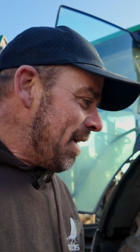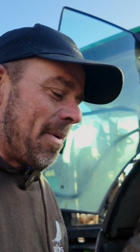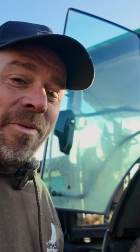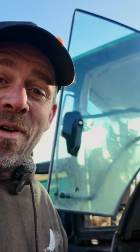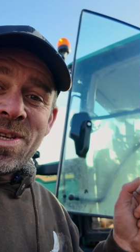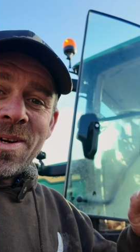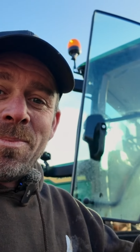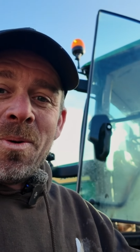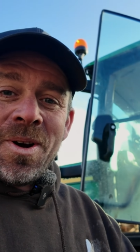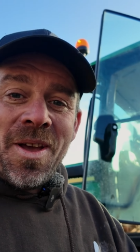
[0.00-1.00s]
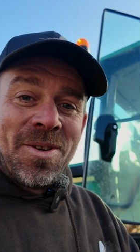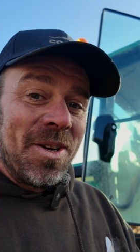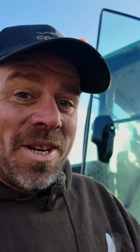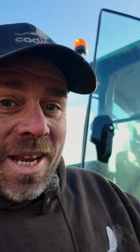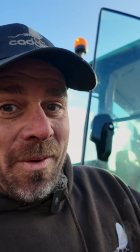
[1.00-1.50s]
The first time you put one of those
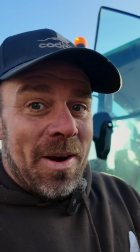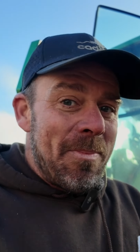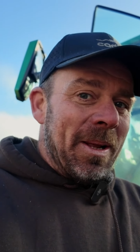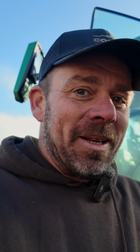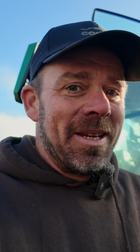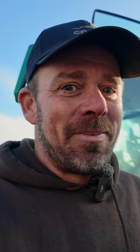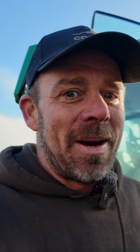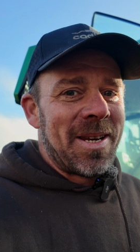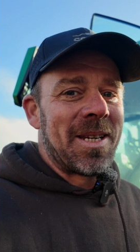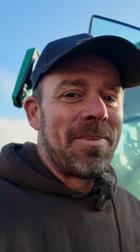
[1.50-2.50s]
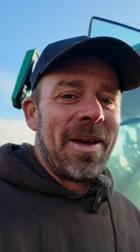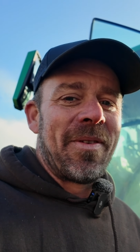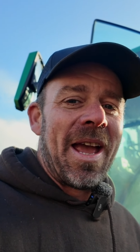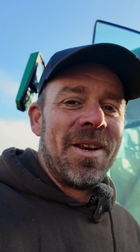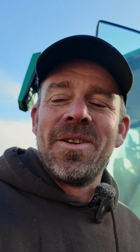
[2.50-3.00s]
on, take it under buildings, but it takes a bit
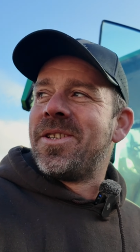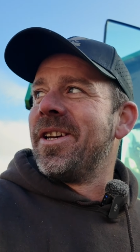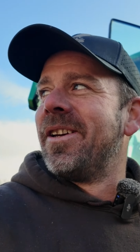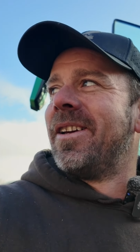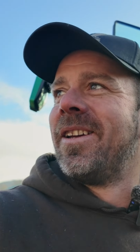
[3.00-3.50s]
of getting used to.